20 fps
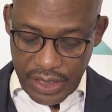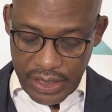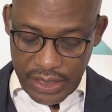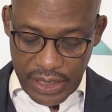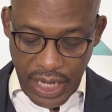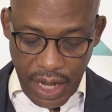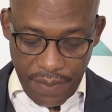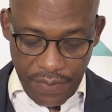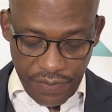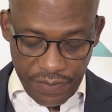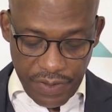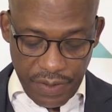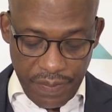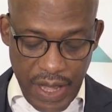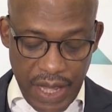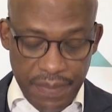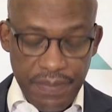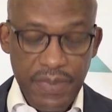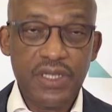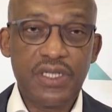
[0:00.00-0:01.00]
Some of the
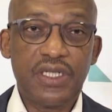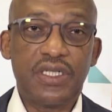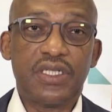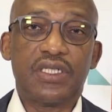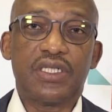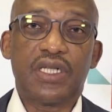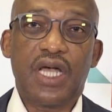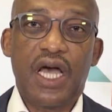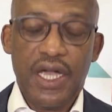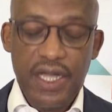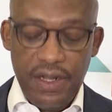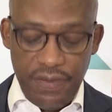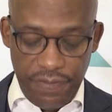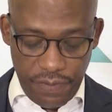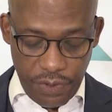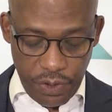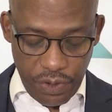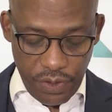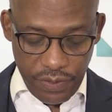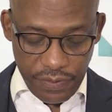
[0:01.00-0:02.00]
members are
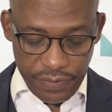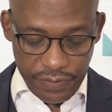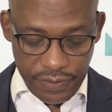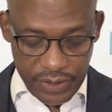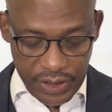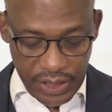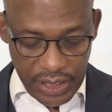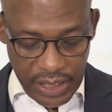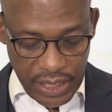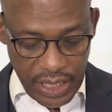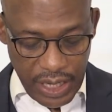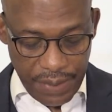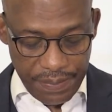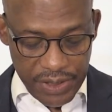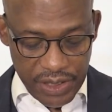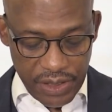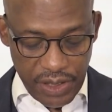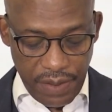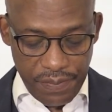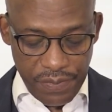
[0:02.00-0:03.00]
involved in
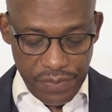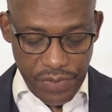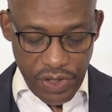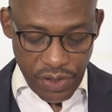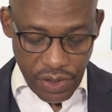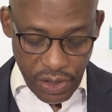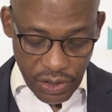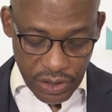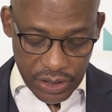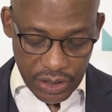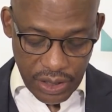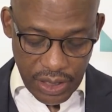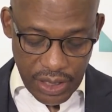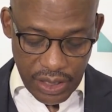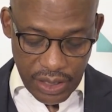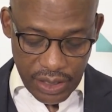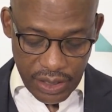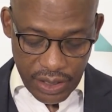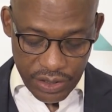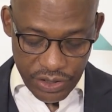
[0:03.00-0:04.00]

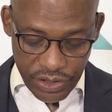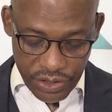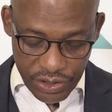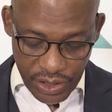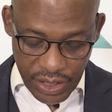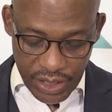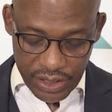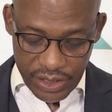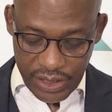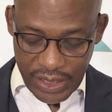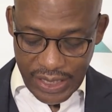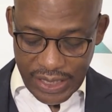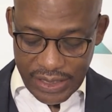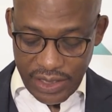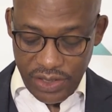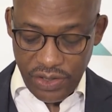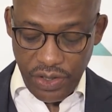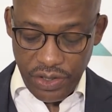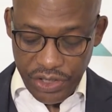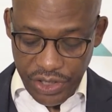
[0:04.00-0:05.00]
epidemiological research that
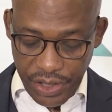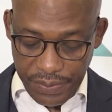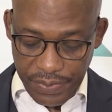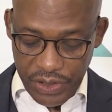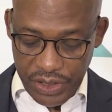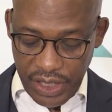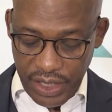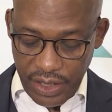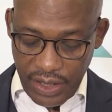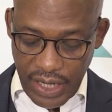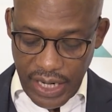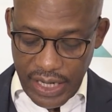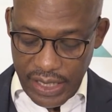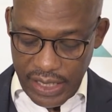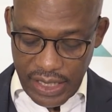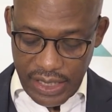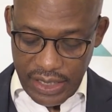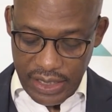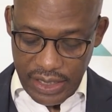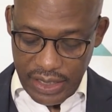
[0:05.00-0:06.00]
is contributing
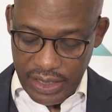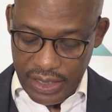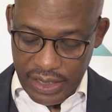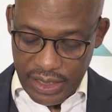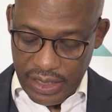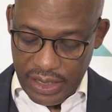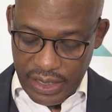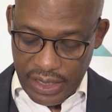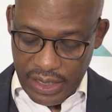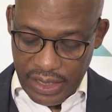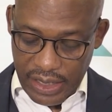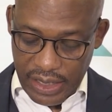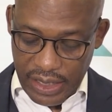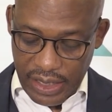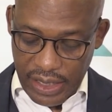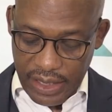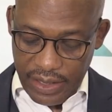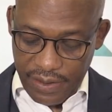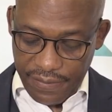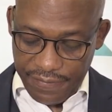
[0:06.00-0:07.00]
greatly
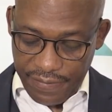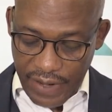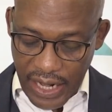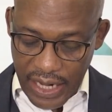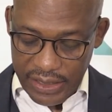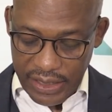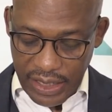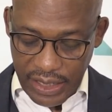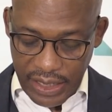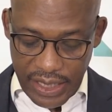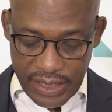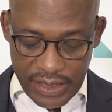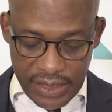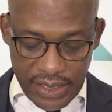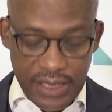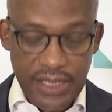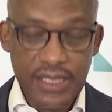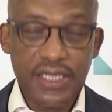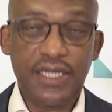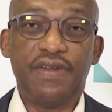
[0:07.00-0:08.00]
in the fight against
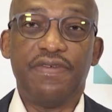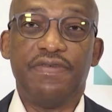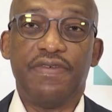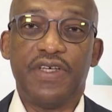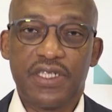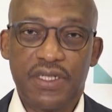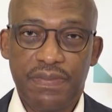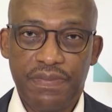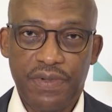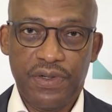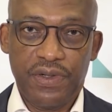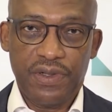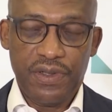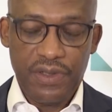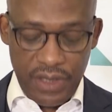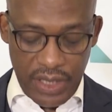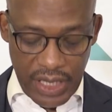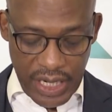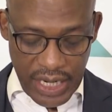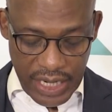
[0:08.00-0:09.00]
this invisible
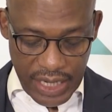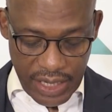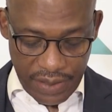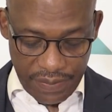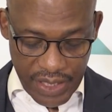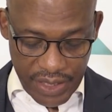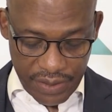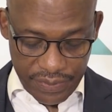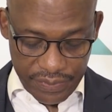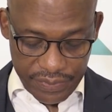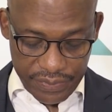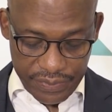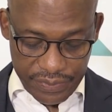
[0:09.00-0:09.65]
enemy.